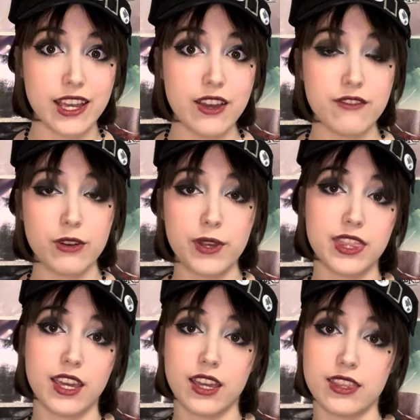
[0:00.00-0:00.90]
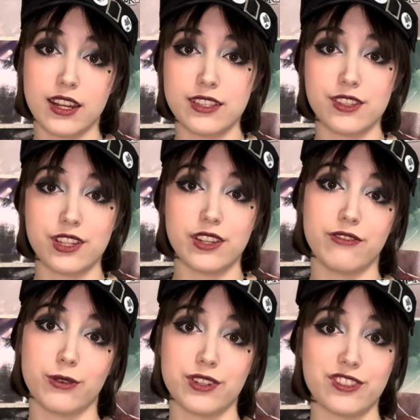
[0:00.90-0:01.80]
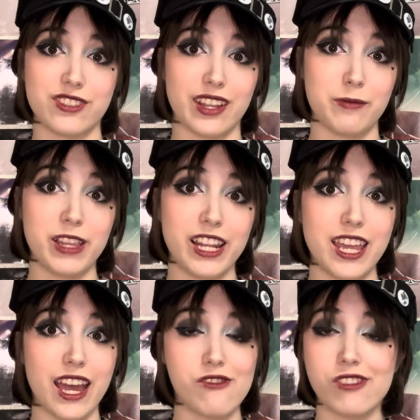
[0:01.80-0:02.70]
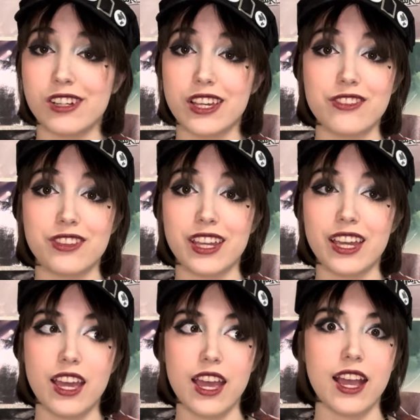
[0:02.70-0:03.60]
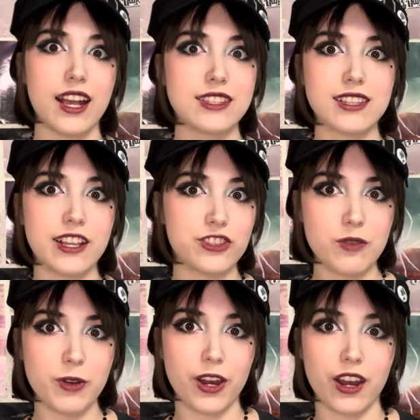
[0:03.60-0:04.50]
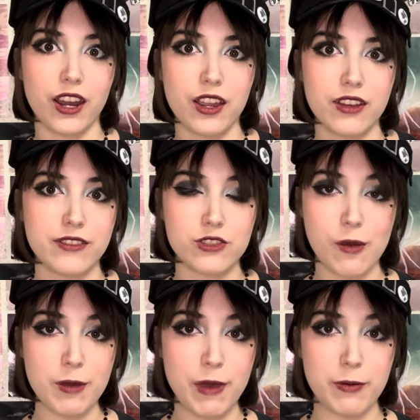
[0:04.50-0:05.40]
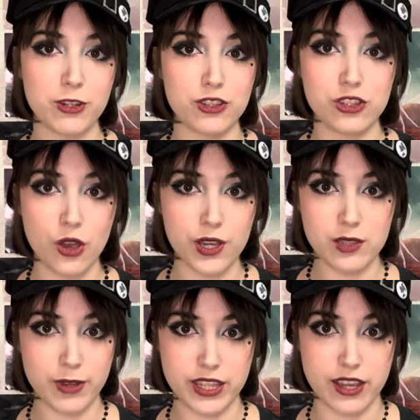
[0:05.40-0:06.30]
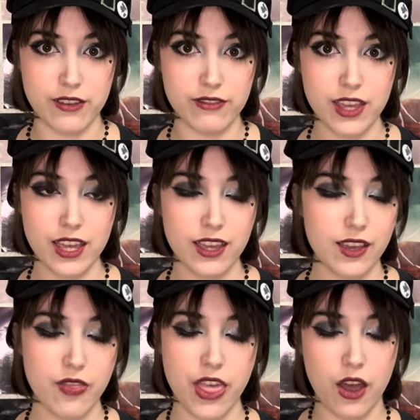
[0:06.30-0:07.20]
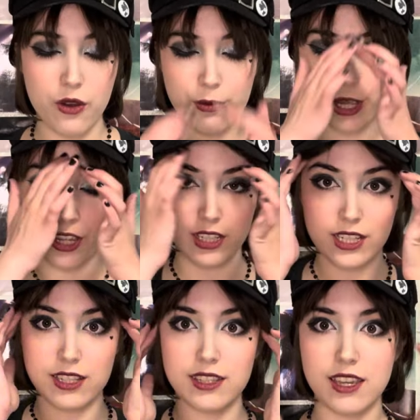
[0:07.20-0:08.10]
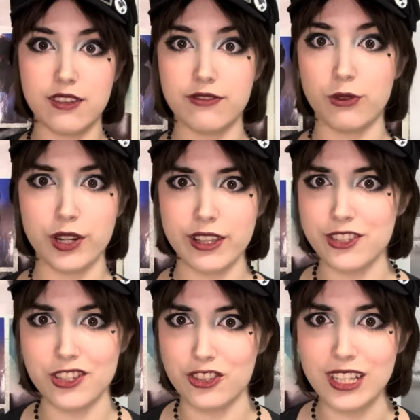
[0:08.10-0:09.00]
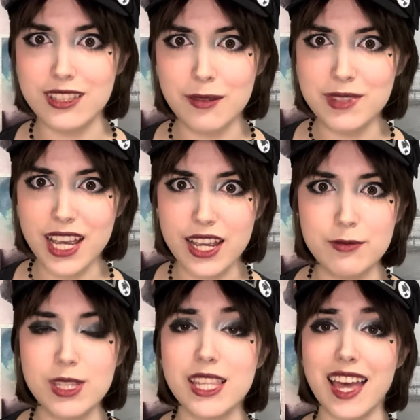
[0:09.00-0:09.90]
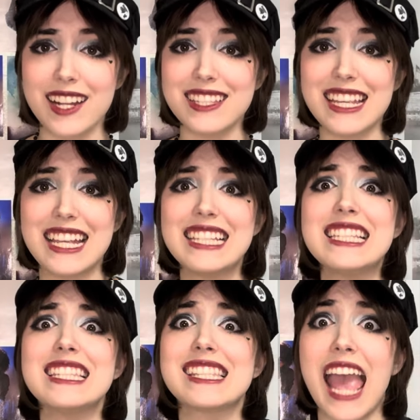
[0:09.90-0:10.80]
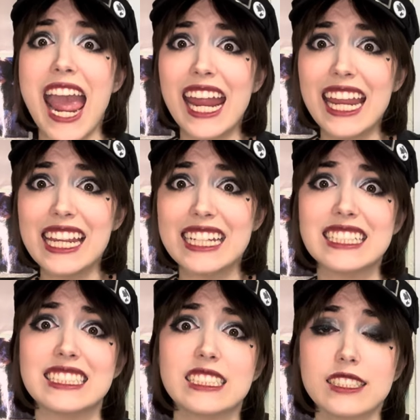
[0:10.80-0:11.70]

For one thing, that is good for sustainability, and for another thing, it's a lot cheaper. Scrapbook paper is so expensive. Oh my goodness, it's like $4 a sheet sometimes. That is insane.